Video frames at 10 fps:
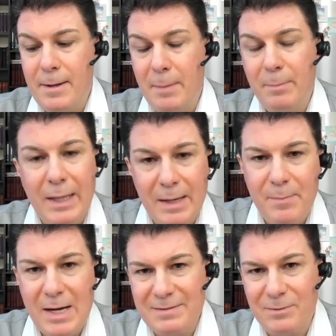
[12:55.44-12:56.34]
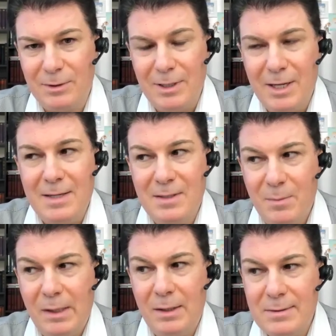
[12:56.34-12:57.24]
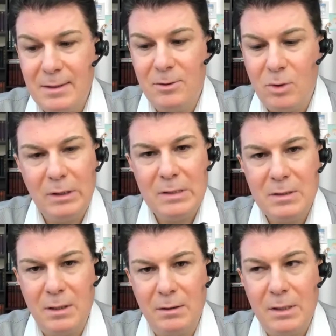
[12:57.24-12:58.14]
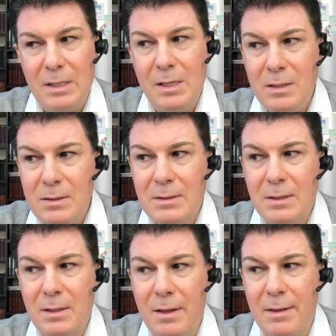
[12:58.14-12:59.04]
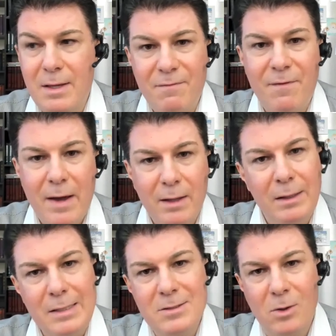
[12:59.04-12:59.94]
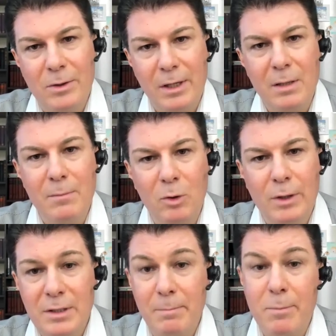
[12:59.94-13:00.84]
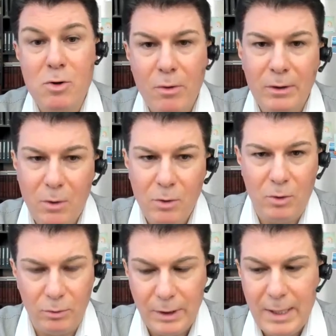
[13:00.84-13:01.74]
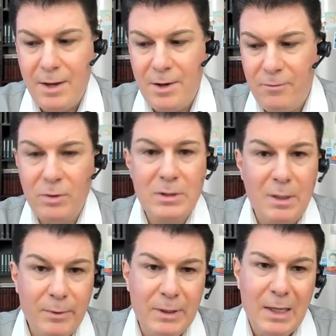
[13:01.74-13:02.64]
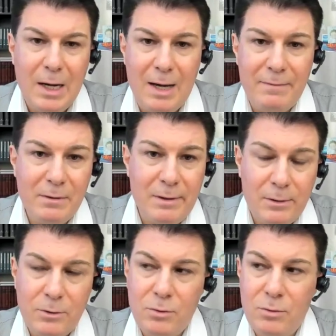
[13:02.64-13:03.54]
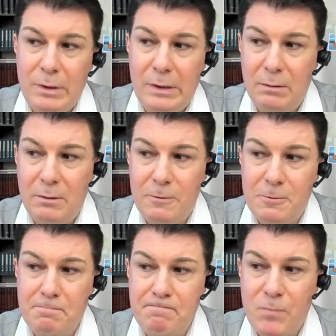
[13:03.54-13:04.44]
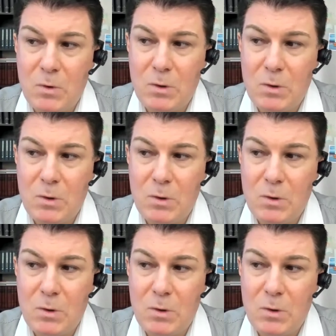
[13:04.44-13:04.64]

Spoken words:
apply password. The main thing to understand is the file is already broken or not. For example, I will write you in